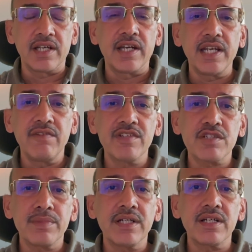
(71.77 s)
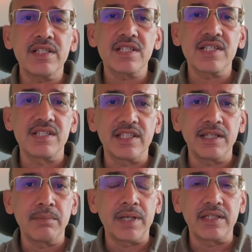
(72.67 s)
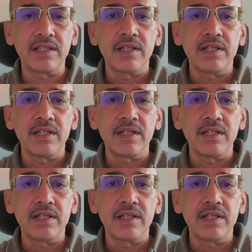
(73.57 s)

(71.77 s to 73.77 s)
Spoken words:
Reinvestment risk is nothing but,